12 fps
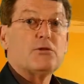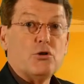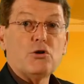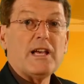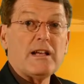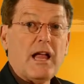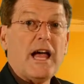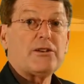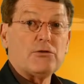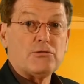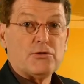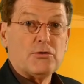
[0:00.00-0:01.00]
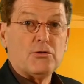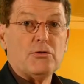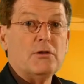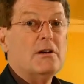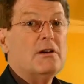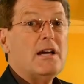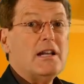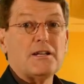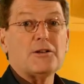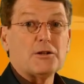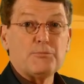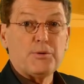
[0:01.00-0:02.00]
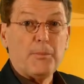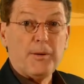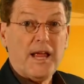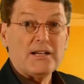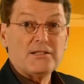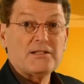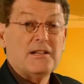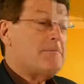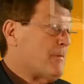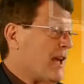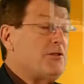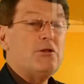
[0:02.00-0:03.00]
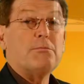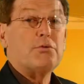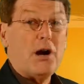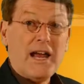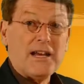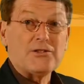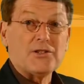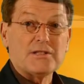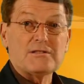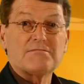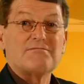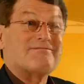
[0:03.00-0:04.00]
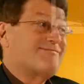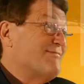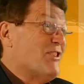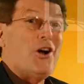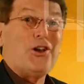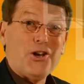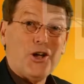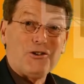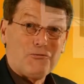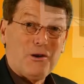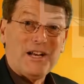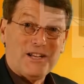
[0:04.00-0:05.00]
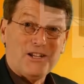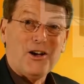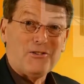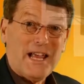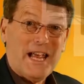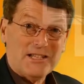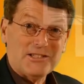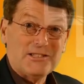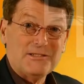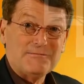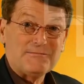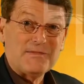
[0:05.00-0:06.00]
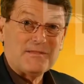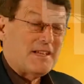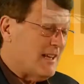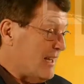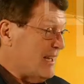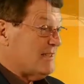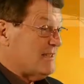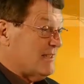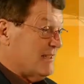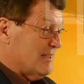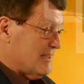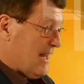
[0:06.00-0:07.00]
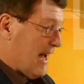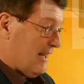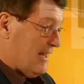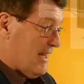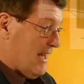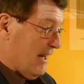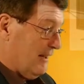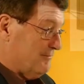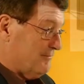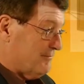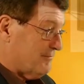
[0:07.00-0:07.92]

looking like you do, and a little perplexed, and your brain just not knowing where to go next. It's stuck here.